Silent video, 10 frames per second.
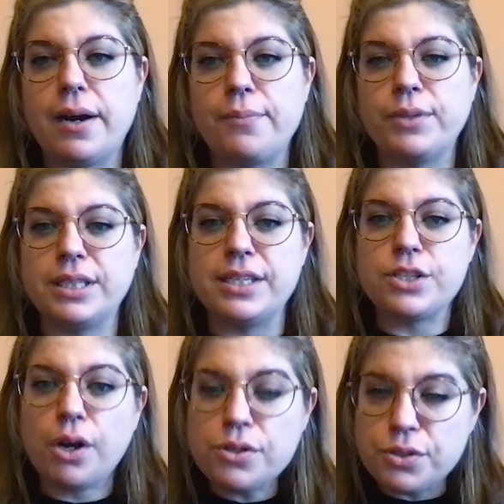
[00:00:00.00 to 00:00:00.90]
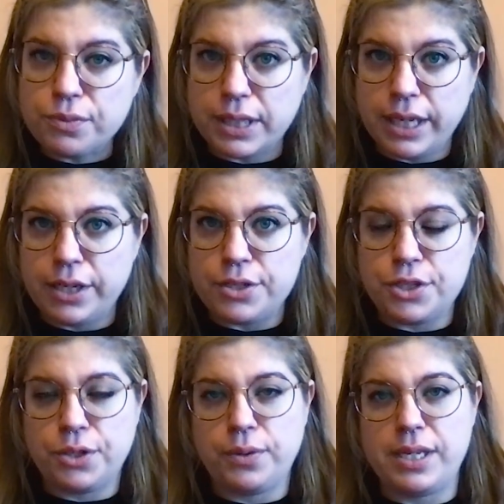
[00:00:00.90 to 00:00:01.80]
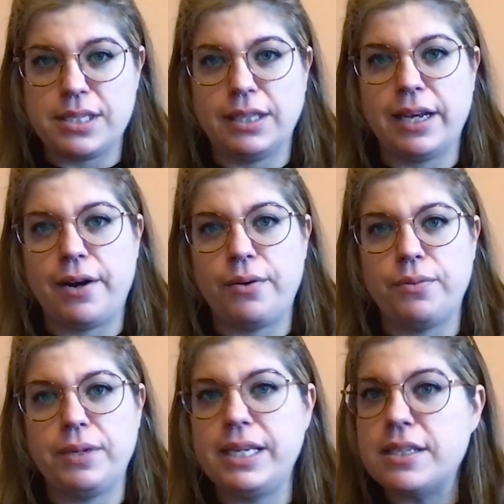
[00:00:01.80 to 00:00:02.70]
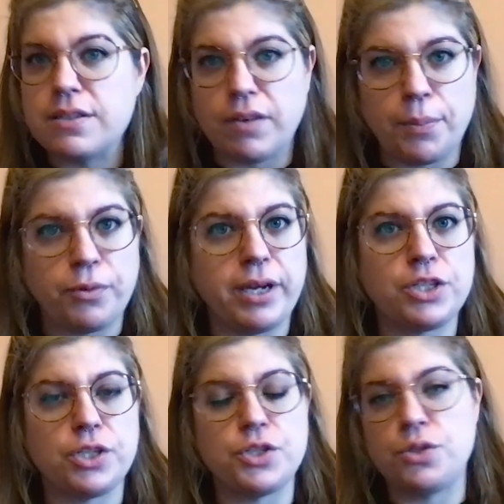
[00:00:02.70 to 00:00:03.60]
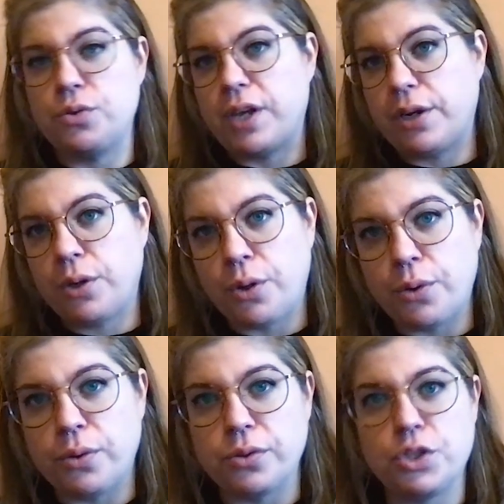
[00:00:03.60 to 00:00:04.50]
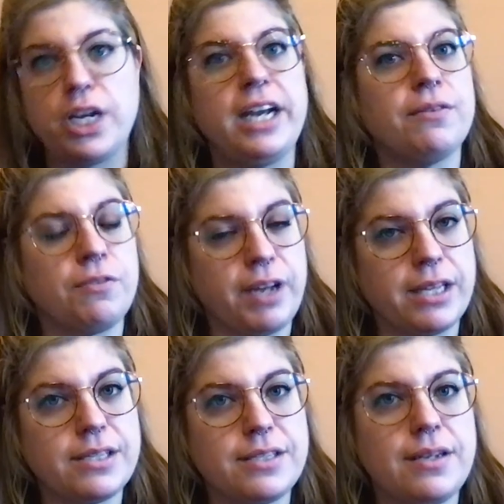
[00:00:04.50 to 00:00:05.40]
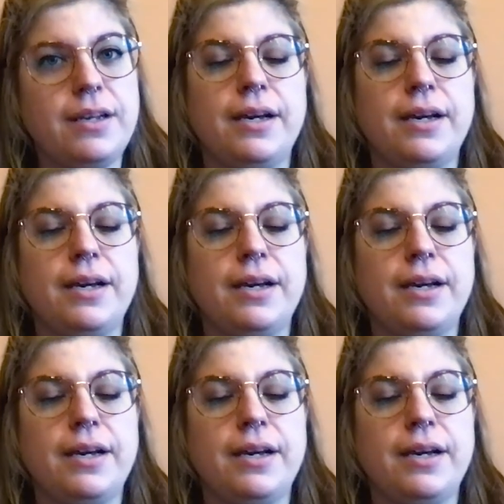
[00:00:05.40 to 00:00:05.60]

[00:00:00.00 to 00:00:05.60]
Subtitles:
What it's also really going to do is allow ease of operations through that whole chain of events.